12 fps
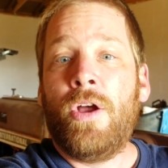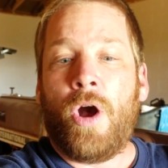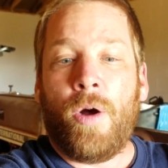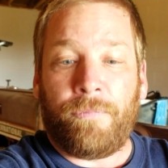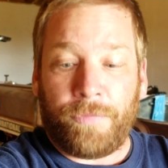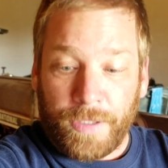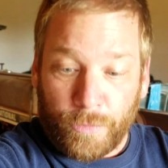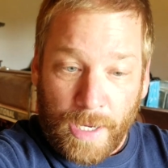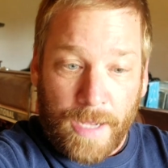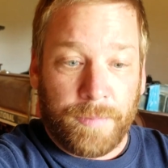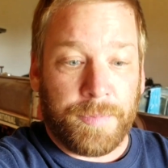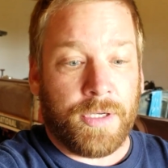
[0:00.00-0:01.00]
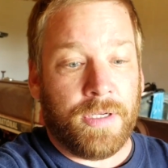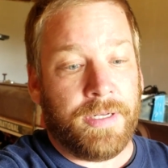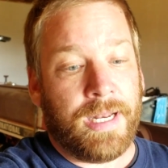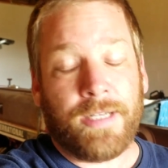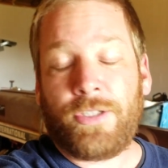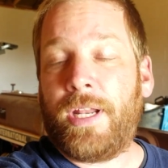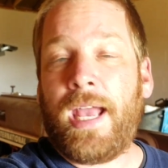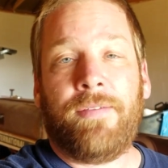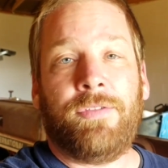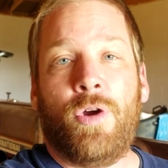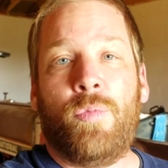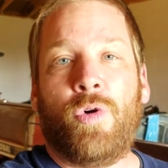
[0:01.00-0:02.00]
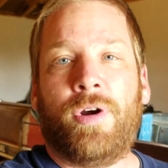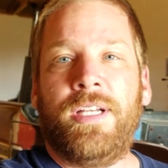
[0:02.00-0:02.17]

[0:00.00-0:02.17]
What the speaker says: Hopefully ground them good and I should have no more